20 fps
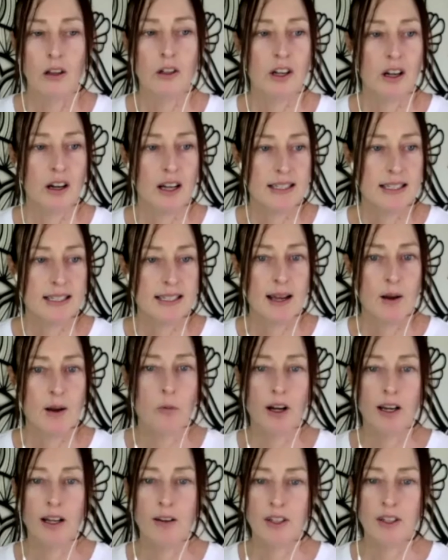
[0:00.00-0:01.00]
I'd say
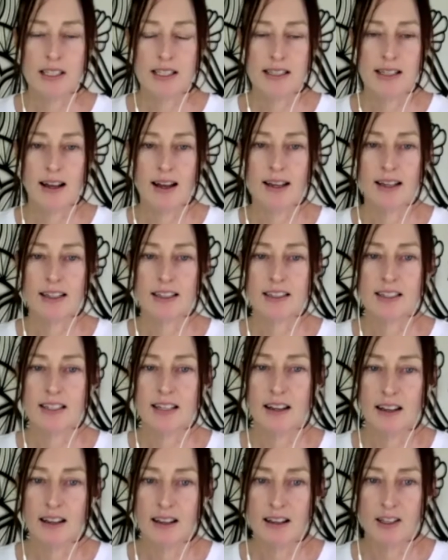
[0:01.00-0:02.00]
whenever you're starting
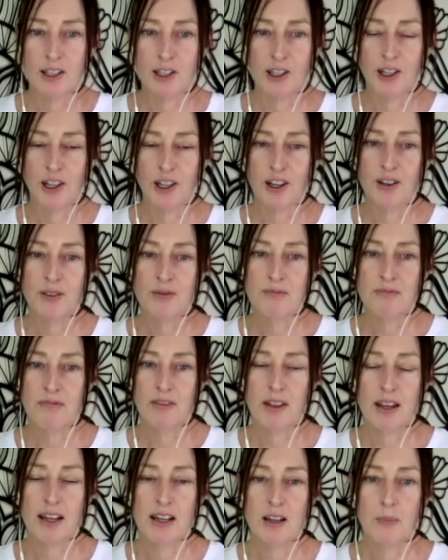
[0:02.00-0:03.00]
to,
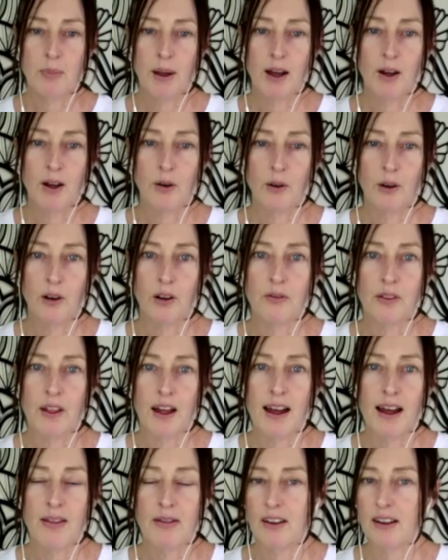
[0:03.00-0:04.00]
think about all of
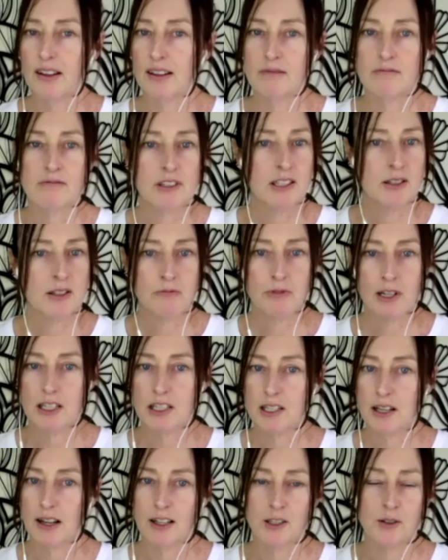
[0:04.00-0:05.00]
that, then just
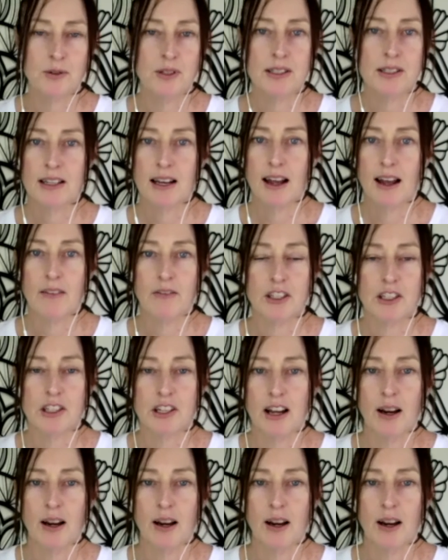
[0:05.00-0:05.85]
reach out to us and have a chat.